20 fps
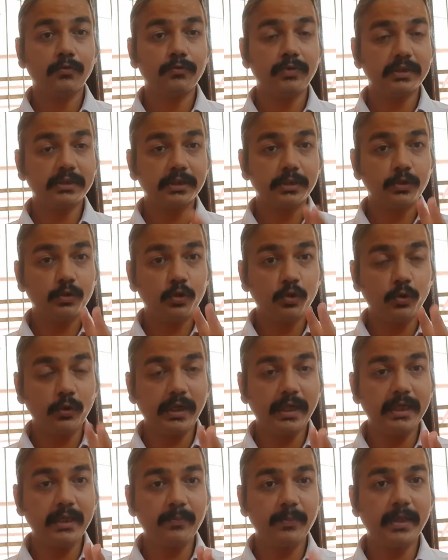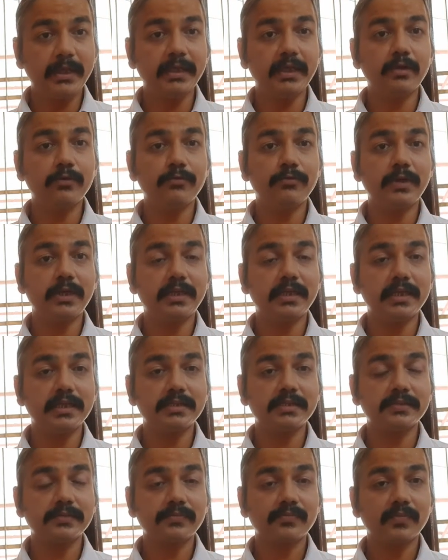with two independent
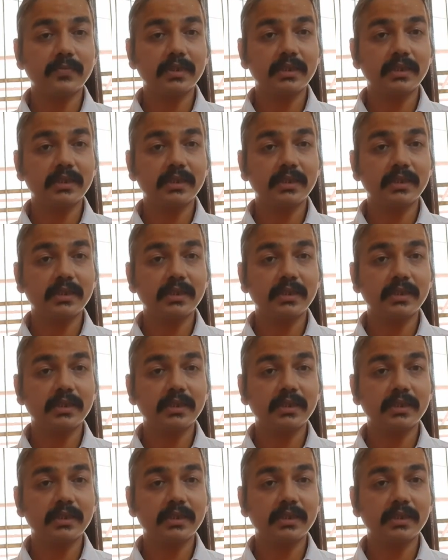witness